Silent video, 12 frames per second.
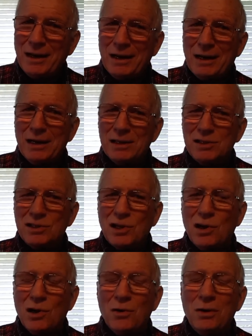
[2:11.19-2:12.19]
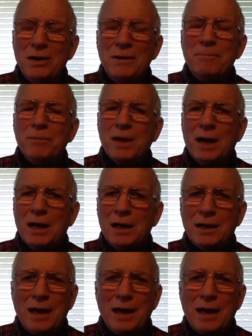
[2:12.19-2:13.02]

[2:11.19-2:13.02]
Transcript: Uh, so uh,